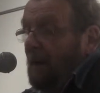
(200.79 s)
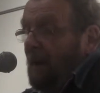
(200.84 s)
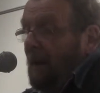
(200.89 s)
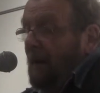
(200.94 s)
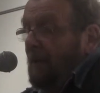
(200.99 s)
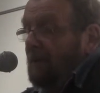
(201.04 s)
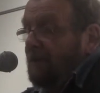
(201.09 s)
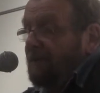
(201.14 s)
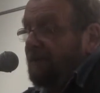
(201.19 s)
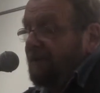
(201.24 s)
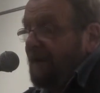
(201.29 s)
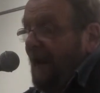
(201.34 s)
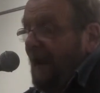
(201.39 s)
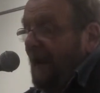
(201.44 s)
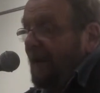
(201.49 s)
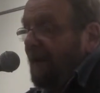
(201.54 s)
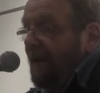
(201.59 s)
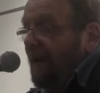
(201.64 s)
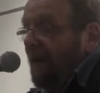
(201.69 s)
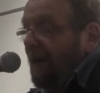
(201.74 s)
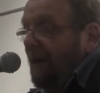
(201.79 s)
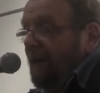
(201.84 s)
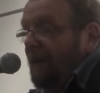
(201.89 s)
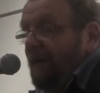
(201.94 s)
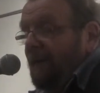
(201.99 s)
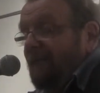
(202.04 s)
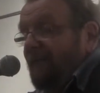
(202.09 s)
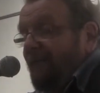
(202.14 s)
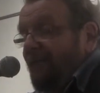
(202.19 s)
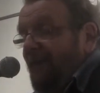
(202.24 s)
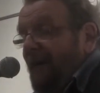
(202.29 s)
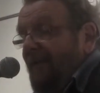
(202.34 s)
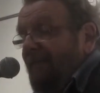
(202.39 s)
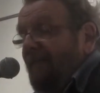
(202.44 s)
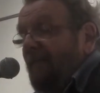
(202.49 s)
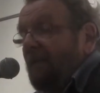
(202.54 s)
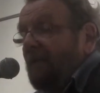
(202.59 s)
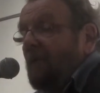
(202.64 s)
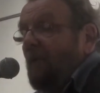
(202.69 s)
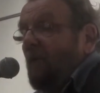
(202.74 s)
He was standing in his
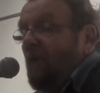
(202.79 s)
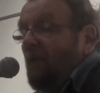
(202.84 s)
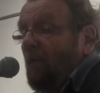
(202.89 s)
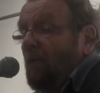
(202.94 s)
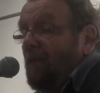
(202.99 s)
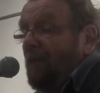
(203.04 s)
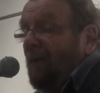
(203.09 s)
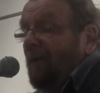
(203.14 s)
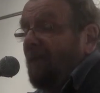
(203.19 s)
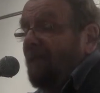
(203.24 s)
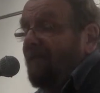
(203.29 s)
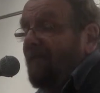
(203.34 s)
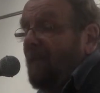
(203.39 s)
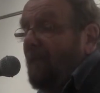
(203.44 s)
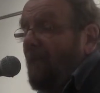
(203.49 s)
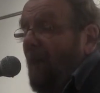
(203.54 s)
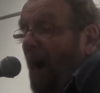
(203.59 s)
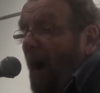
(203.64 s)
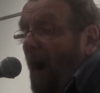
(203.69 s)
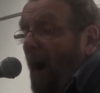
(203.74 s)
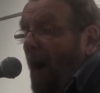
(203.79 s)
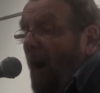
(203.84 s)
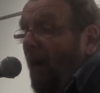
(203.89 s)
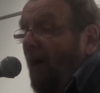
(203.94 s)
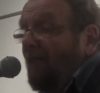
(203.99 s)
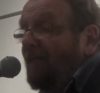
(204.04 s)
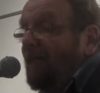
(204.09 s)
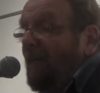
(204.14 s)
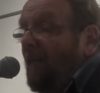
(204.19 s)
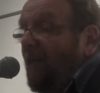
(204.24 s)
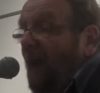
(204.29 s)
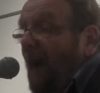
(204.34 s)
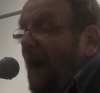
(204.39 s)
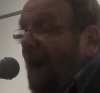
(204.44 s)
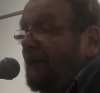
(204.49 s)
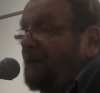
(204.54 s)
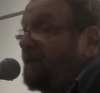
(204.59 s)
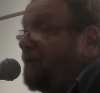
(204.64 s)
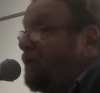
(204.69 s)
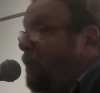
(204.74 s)
favourite corner of the bar of the
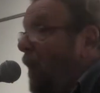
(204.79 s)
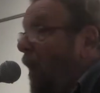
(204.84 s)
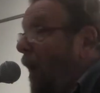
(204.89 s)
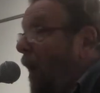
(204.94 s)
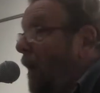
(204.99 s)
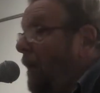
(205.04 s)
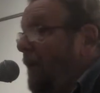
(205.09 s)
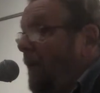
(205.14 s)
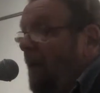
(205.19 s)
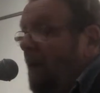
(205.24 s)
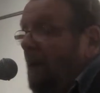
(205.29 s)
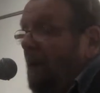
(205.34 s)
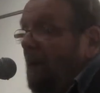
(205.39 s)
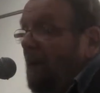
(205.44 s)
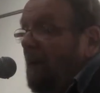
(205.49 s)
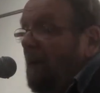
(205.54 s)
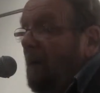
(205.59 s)
Black Swan,